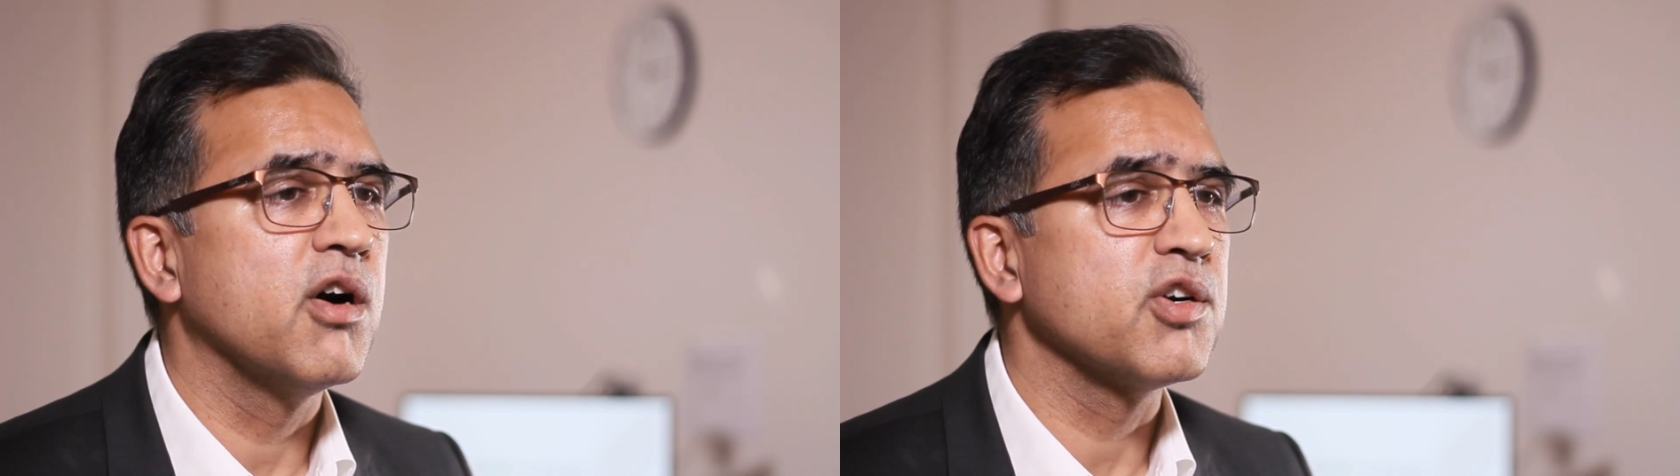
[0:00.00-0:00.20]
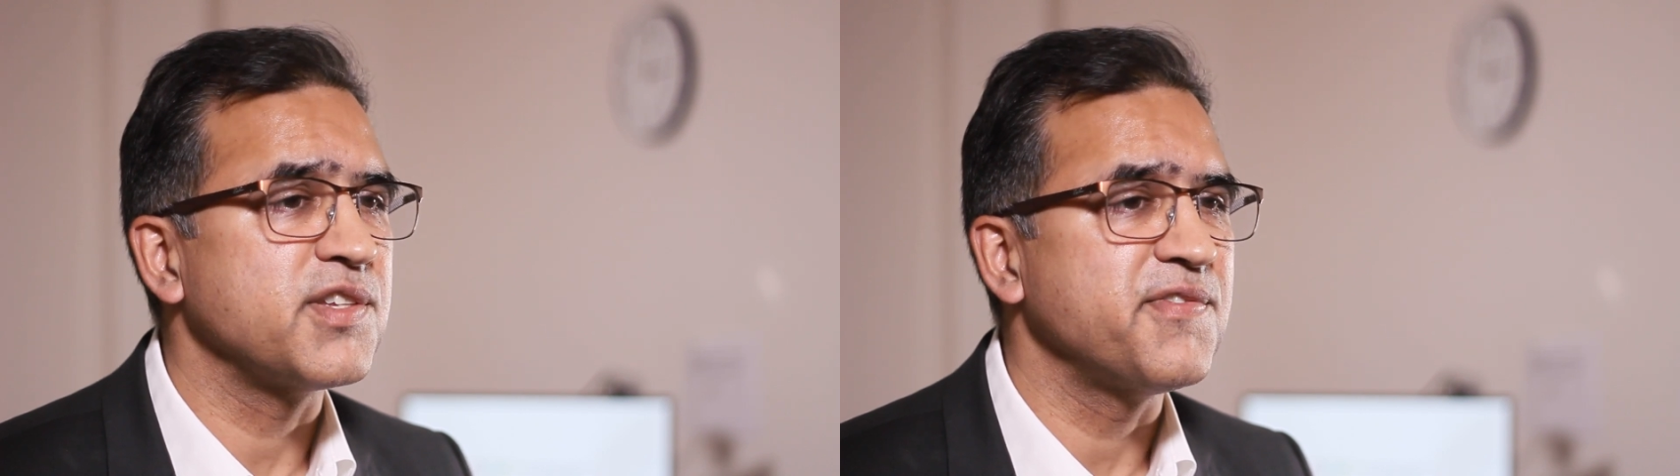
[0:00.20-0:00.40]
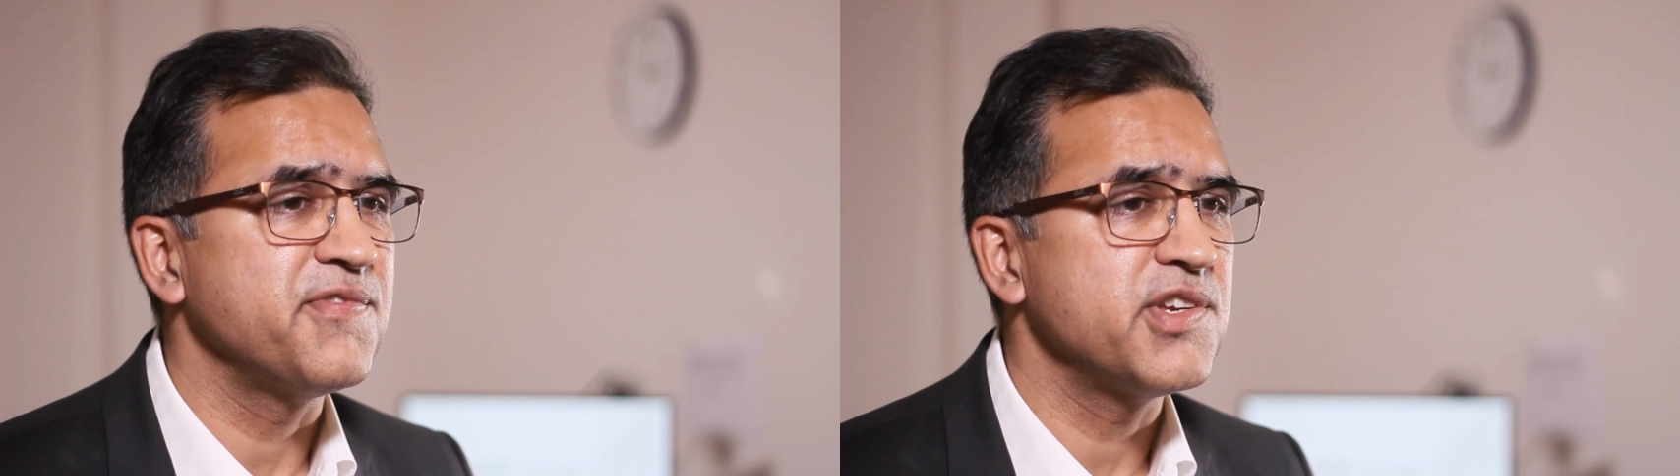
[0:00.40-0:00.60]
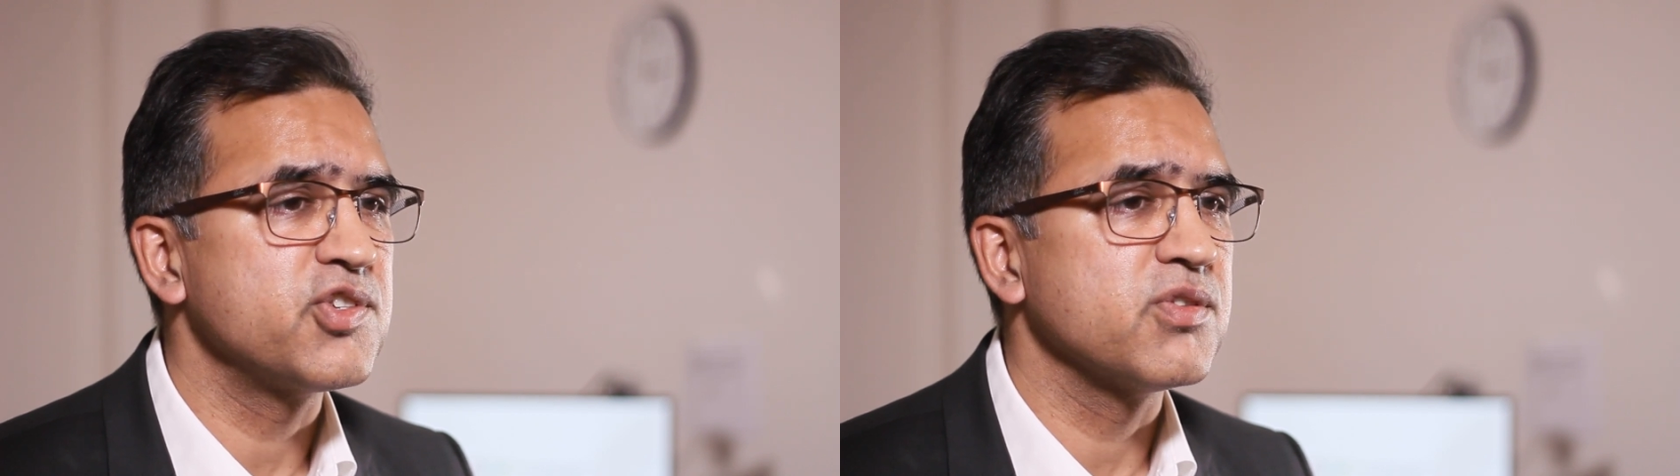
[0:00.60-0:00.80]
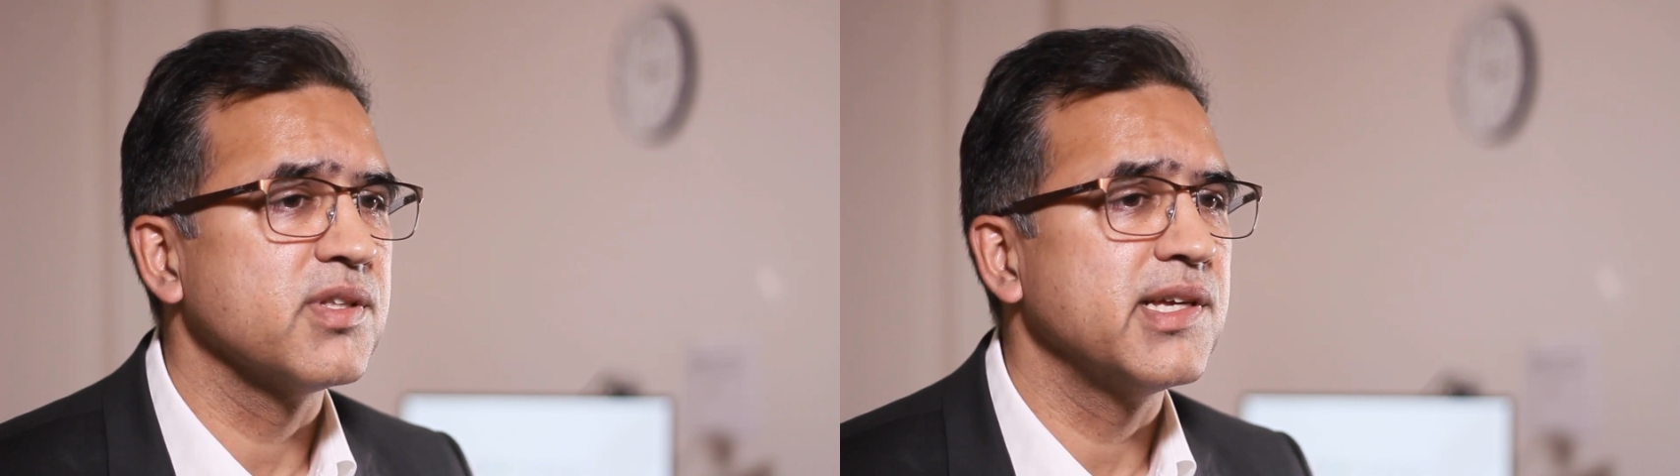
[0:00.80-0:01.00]

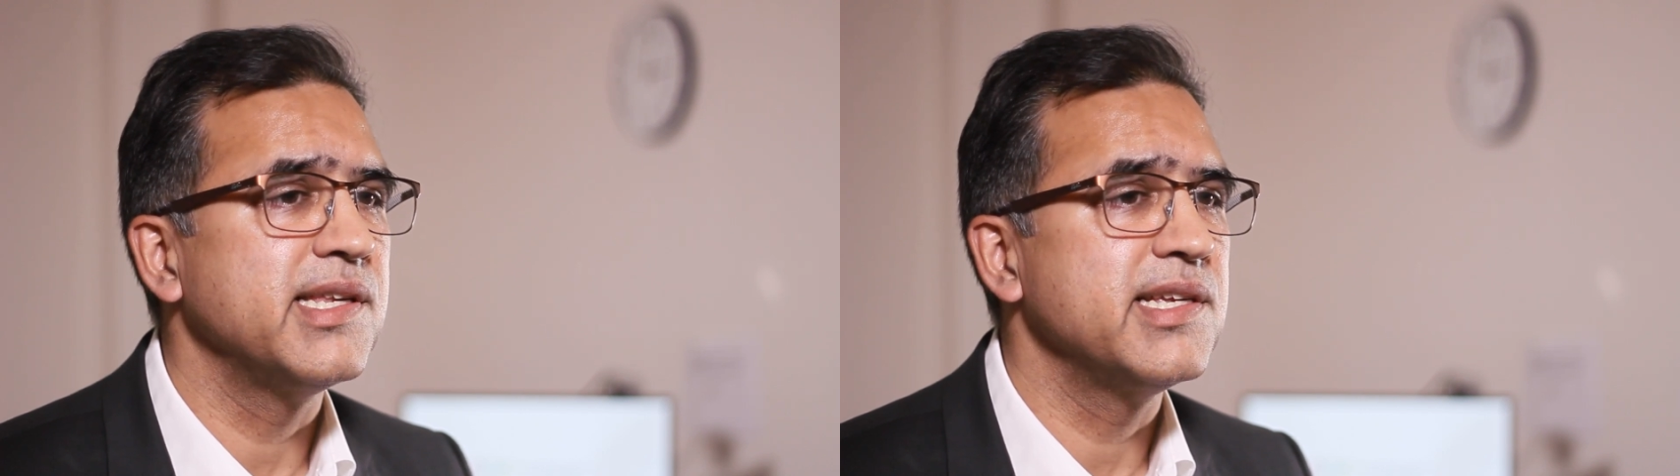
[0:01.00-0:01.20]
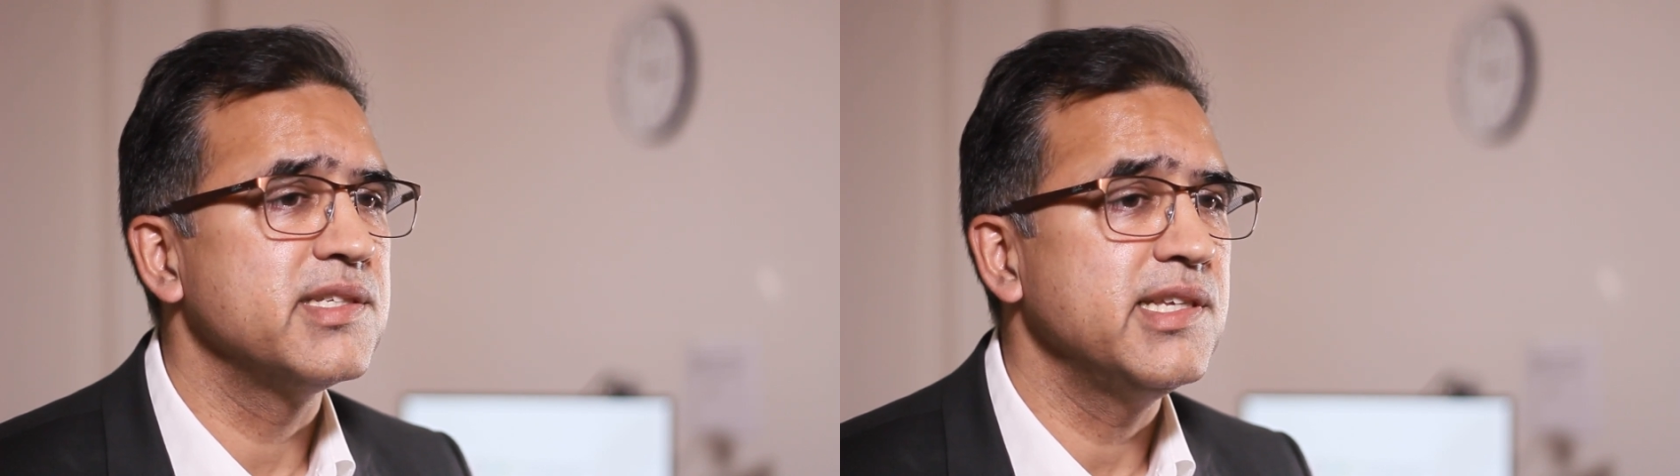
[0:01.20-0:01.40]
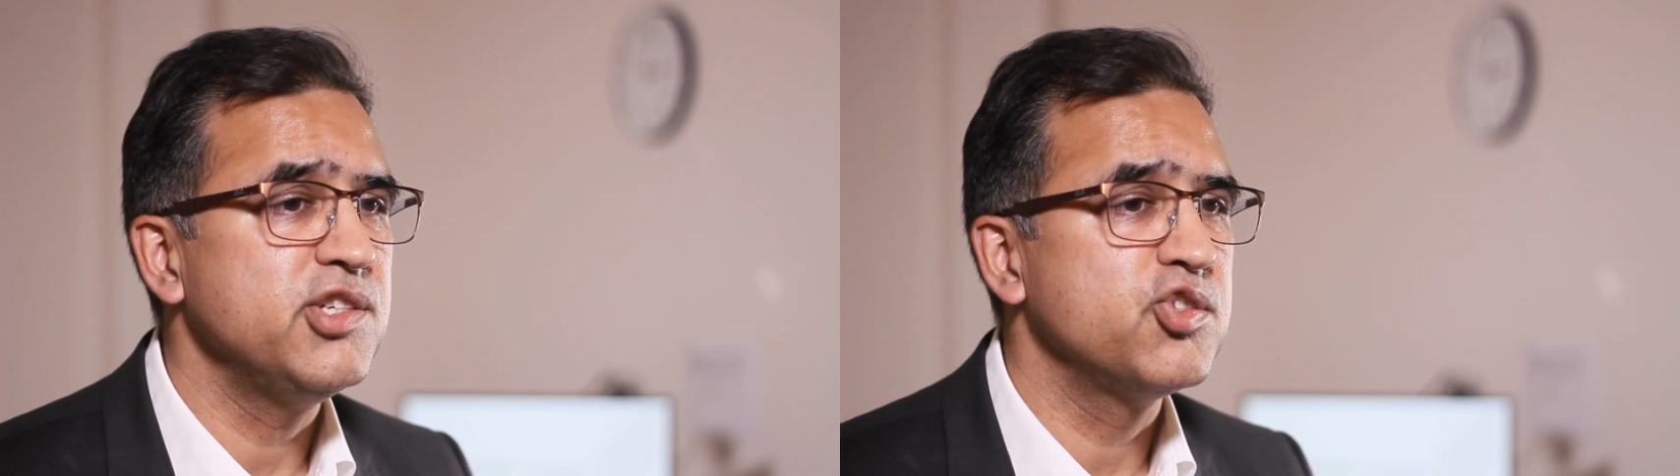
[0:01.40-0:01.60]
artificial in his knee